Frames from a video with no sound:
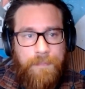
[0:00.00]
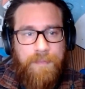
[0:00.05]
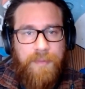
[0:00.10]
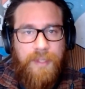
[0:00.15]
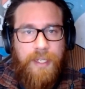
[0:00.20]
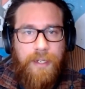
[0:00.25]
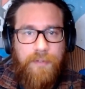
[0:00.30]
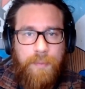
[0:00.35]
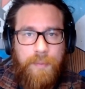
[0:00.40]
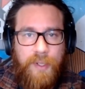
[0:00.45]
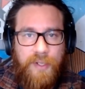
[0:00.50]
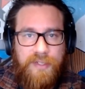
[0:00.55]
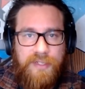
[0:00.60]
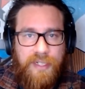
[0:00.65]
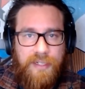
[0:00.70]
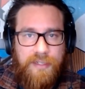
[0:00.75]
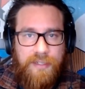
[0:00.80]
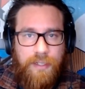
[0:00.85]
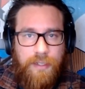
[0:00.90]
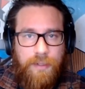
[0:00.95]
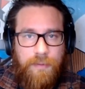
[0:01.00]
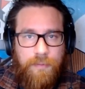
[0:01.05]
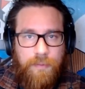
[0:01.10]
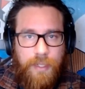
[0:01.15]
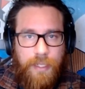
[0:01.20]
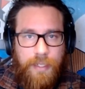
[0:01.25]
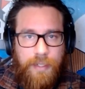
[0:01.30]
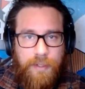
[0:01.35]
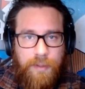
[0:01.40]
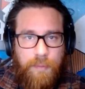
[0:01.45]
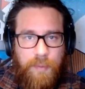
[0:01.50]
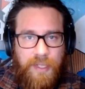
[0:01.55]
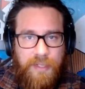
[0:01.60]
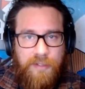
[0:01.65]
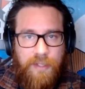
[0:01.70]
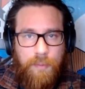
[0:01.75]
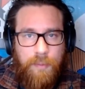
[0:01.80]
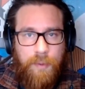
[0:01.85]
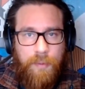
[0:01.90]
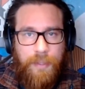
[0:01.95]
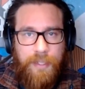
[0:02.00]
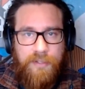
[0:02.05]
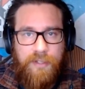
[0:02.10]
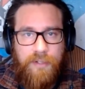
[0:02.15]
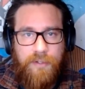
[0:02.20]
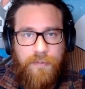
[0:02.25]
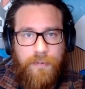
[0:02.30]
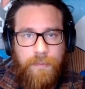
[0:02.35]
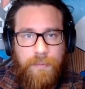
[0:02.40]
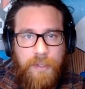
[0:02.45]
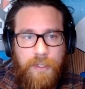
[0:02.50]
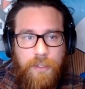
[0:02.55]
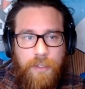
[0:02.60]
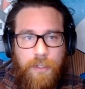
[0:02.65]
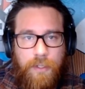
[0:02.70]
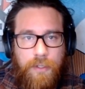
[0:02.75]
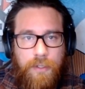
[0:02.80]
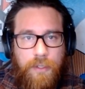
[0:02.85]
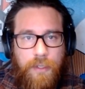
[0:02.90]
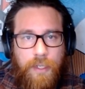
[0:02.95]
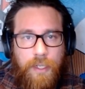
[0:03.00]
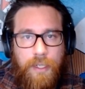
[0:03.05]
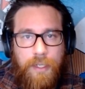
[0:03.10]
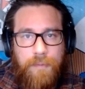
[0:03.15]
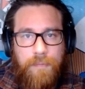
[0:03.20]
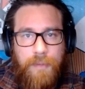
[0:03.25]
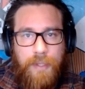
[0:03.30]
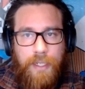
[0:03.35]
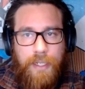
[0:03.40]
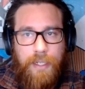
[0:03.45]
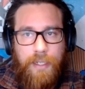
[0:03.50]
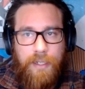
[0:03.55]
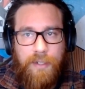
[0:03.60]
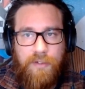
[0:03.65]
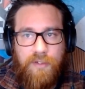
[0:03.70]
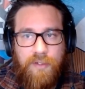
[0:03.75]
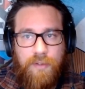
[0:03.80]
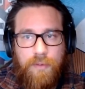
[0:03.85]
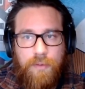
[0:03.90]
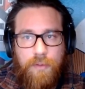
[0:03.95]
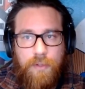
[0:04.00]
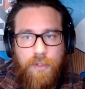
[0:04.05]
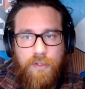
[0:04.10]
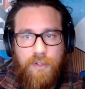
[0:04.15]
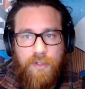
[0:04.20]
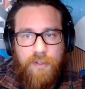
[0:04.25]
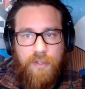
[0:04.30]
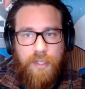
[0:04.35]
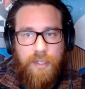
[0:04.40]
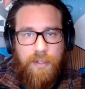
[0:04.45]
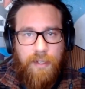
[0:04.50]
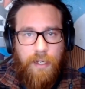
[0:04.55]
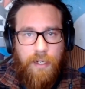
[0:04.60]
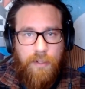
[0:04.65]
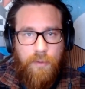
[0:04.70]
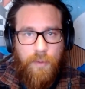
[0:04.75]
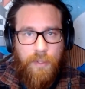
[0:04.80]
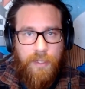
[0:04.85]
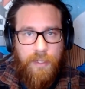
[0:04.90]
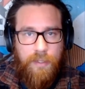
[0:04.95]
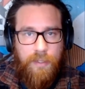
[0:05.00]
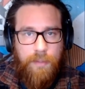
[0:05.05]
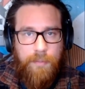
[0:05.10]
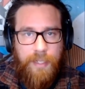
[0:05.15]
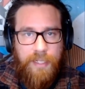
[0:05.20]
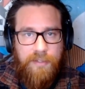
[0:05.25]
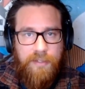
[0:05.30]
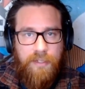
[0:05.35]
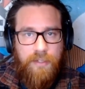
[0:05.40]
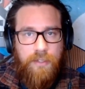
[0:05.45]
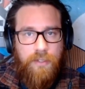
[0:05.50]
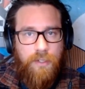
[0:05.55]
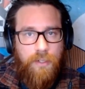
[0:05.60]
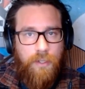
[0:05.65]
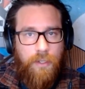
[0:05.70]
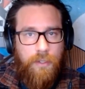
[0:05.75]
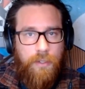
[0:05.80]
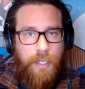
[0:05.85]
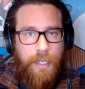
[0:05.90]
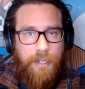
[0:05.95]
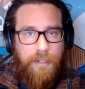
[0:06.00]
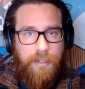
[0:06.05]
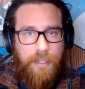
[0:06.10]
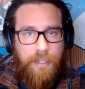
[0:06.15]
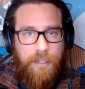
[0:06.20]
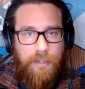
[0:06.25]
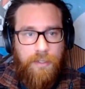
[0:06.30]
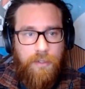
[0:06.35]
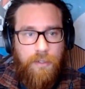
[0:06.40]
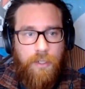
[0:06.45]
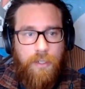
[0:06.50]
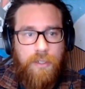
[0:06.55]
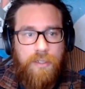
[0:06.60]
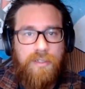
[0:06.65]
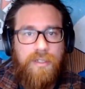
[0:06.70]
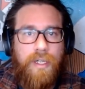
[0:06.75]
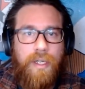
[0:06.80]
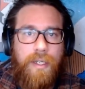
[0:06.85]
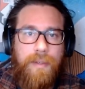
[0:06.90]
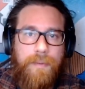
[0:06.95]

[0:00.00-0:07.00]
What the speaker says: You have a processor, it picks up a message from the queue, it uses the data within the message to know how to get the logs.